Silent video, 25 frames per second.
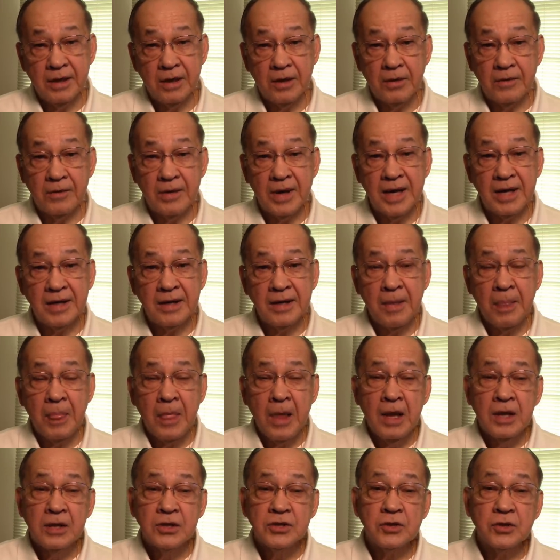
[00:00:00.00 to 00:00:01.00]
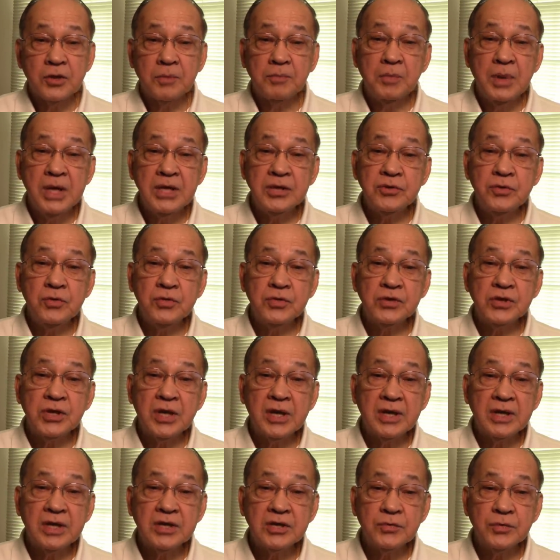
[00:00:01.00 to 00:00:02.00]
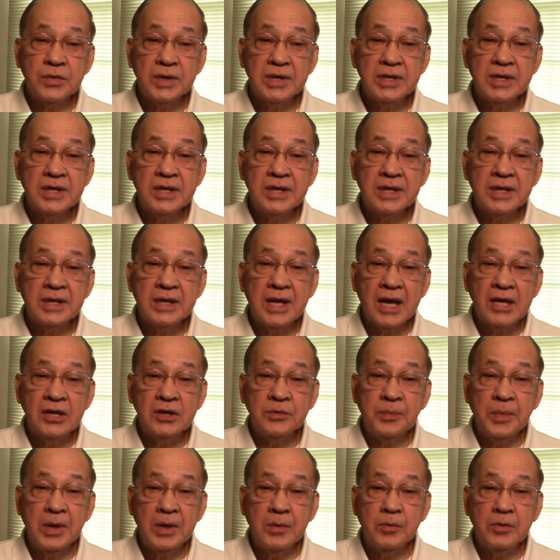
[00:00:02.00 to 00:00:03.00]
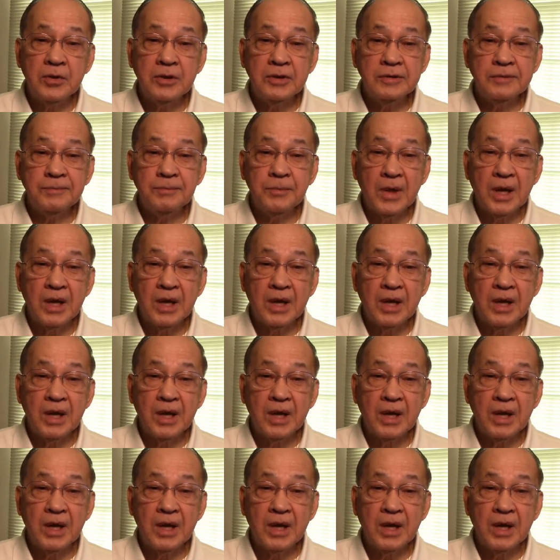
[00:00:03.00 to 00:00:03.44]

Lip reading: All right. So please do share this with other people